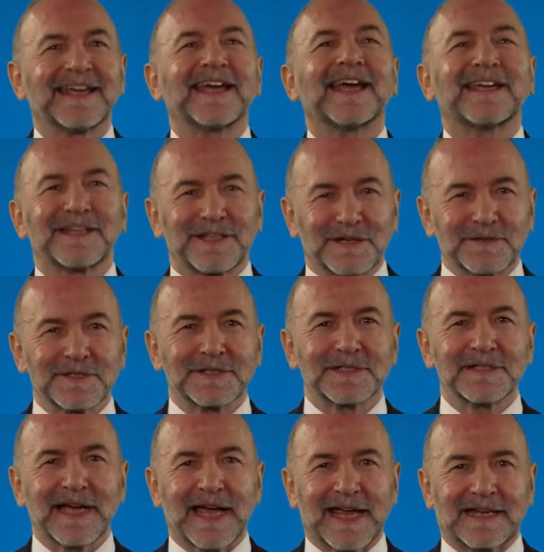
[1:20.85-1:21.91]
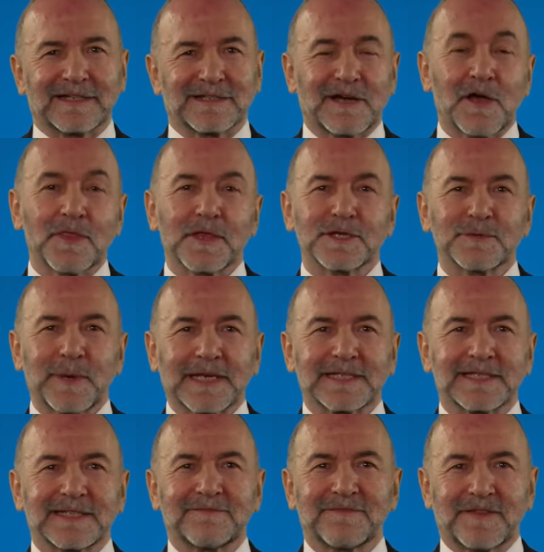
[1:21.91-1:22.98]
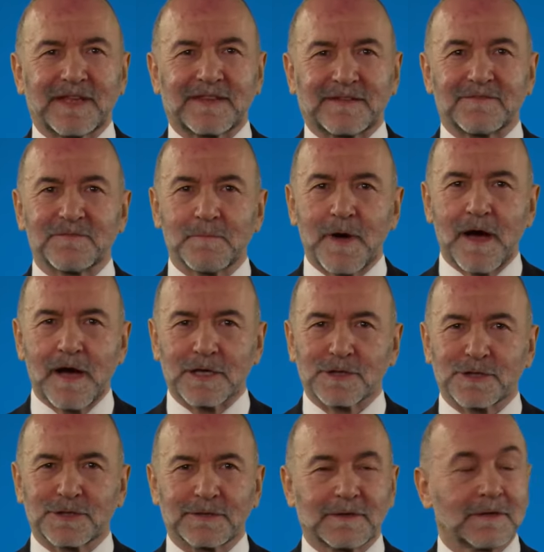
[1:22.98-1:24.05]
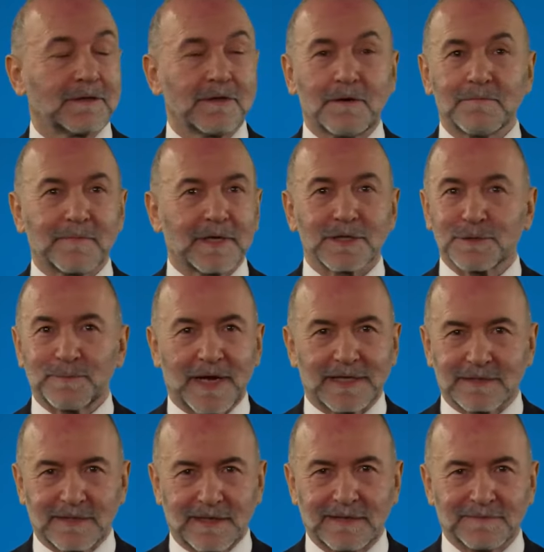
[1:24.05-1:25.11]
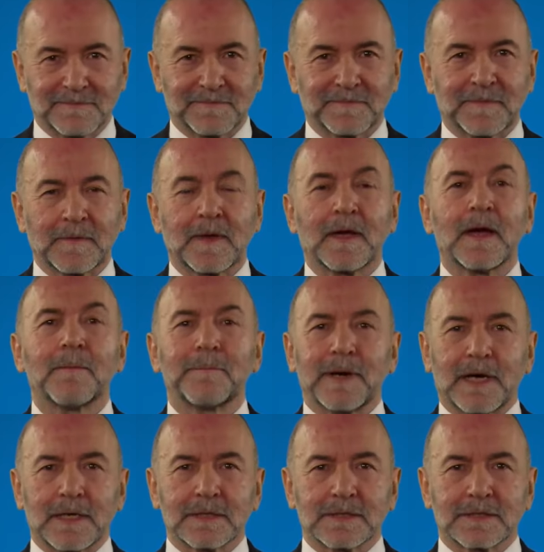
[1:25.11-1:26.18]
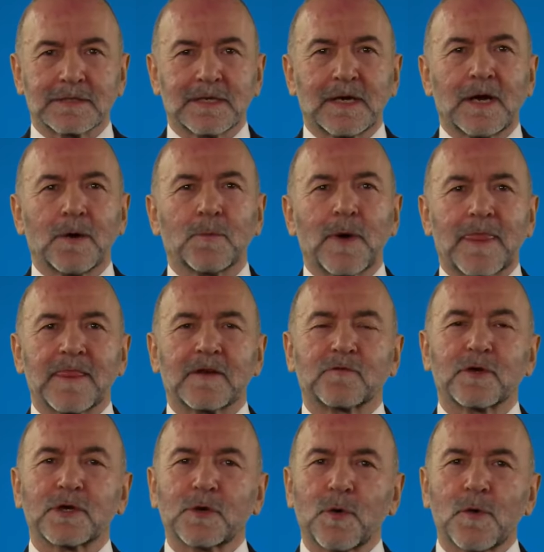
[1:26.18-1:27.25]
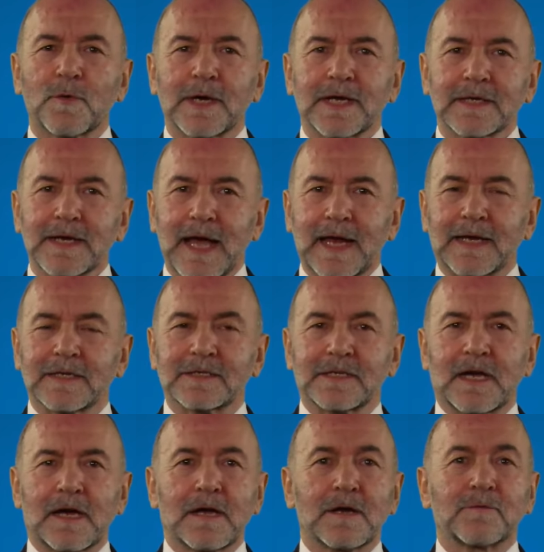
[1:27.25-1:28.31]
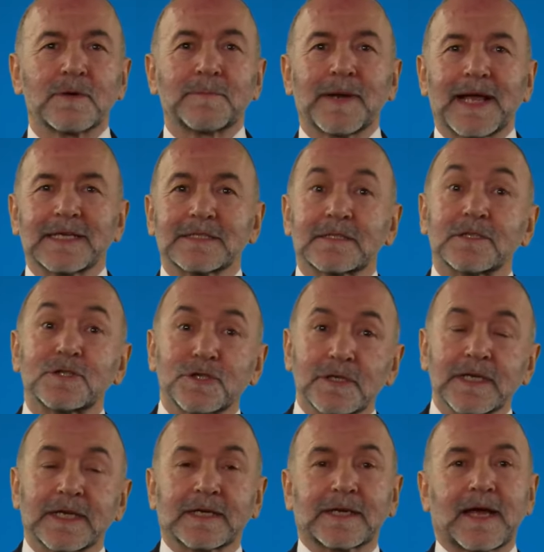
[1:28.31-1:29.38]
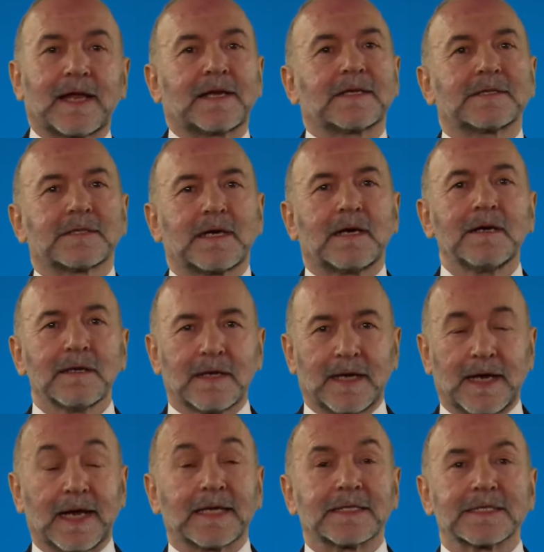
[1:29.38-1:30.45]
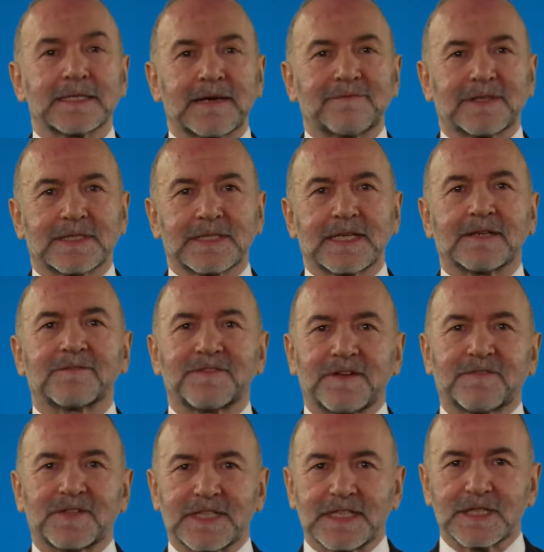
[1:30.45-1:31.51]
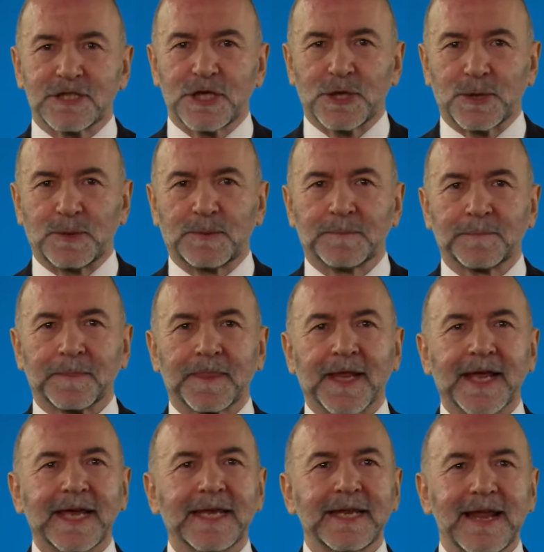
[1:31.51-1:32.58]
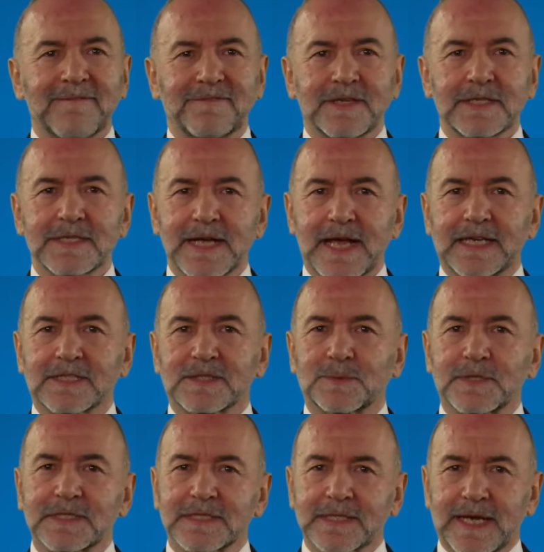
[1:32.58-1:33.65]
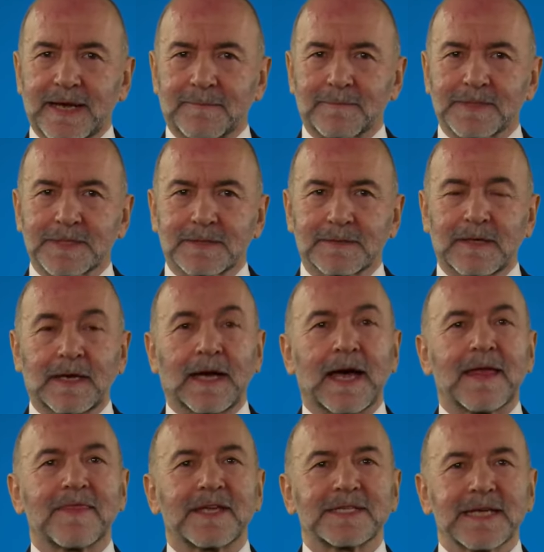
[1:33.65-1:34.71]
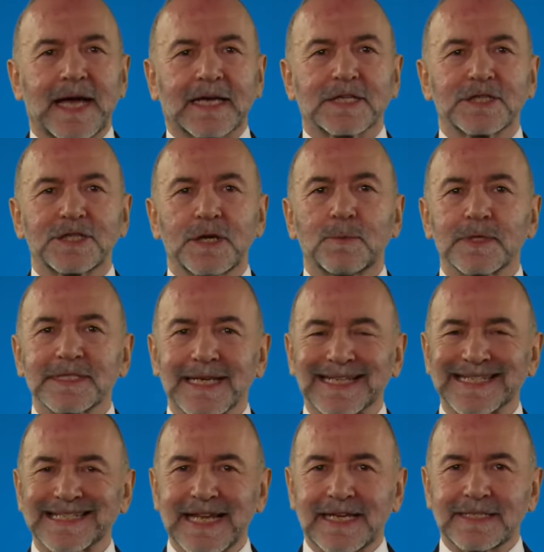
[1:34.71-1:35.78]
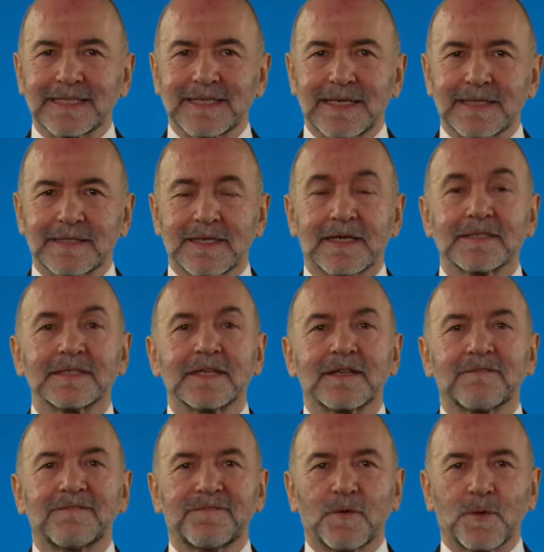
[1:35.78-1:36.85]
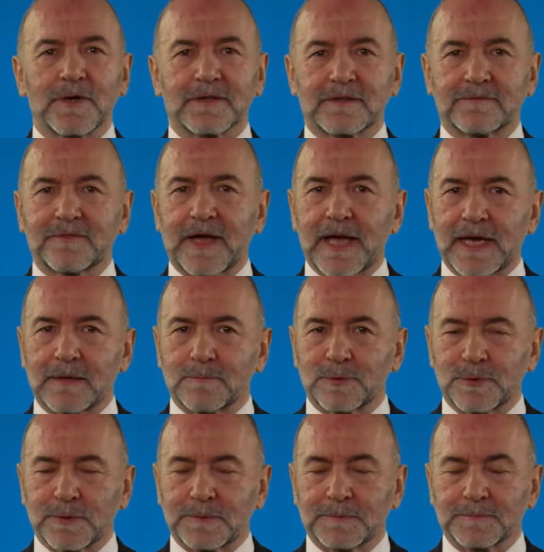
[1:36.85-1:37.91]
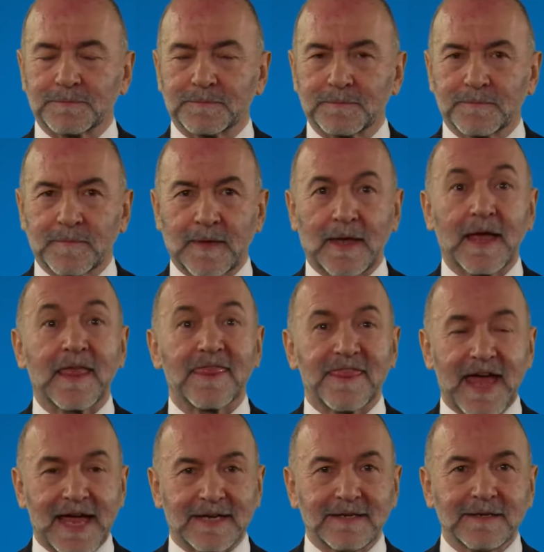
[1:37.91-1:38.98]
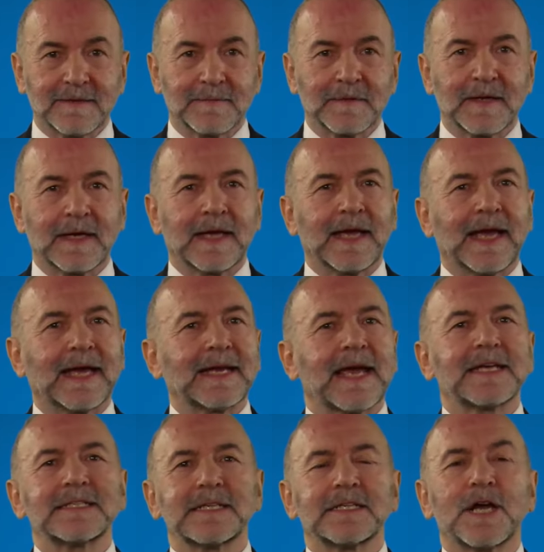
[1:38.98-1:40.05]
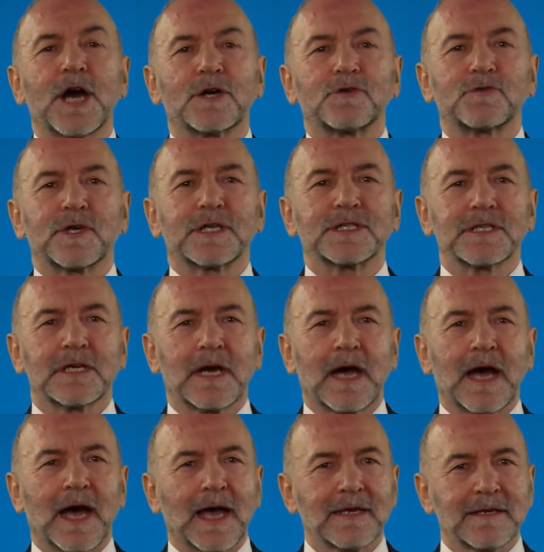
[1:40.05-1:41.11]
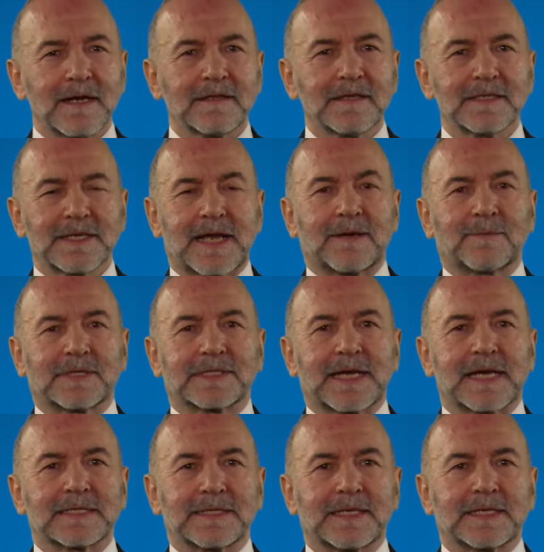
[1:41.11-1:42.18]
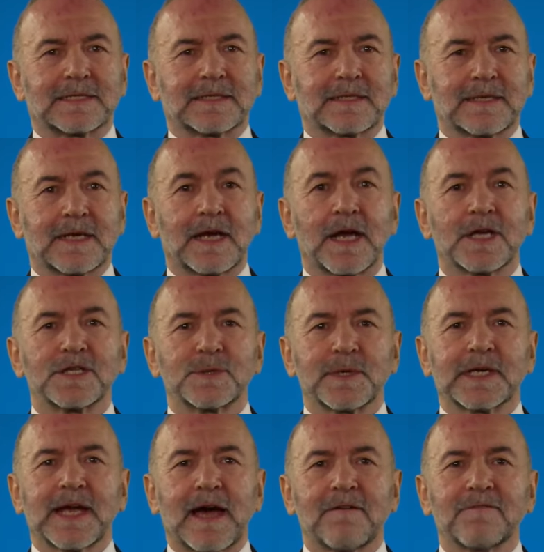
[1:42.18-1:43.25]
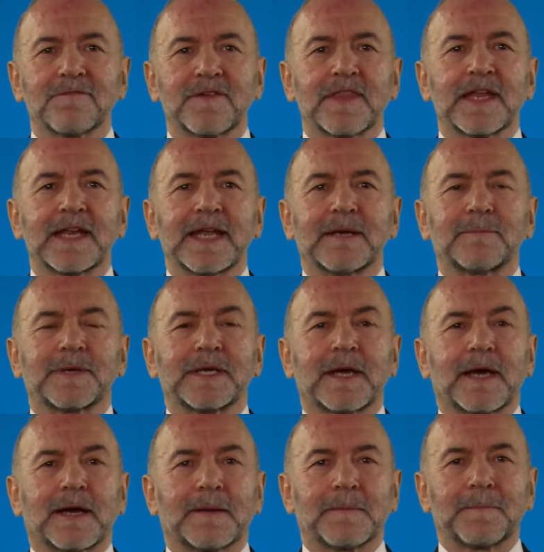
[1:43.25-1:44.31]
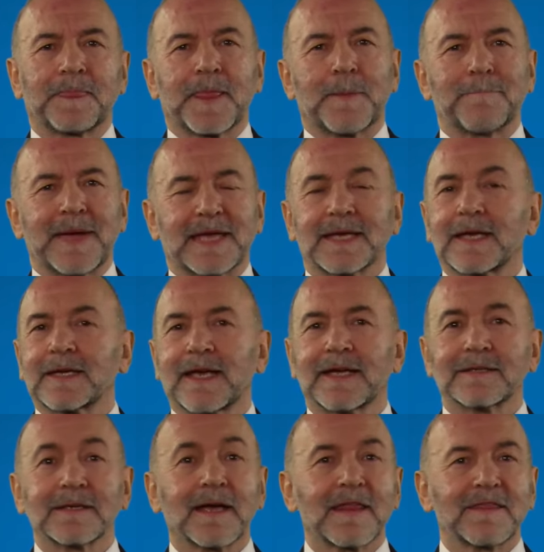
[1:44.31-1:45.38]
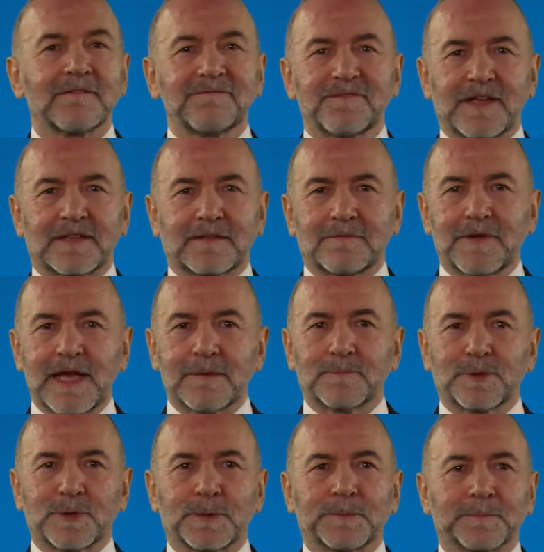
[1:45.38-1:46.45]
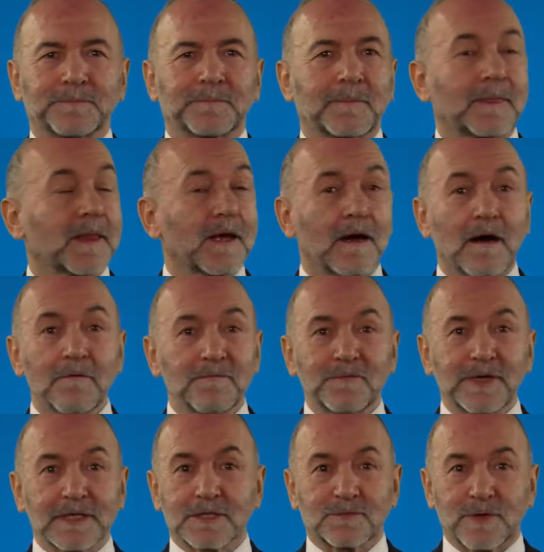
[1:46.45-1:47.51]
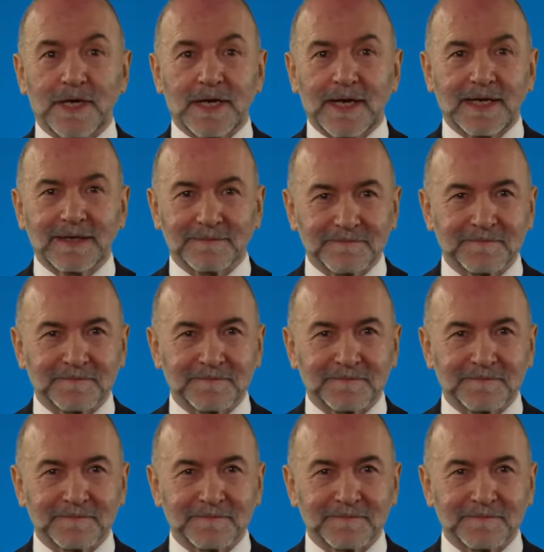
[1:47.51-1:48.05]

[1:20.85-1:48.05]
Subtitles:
It used to end on the 25th of March. Not much better. But when the Gregorian calendar replaced the Julian calendar in 1752, 11 days were skipped and the tax year was extended to the 4th of April. Then, in 1800, another day was added to account for the leap year, making it the 5th of April. Obvious, really.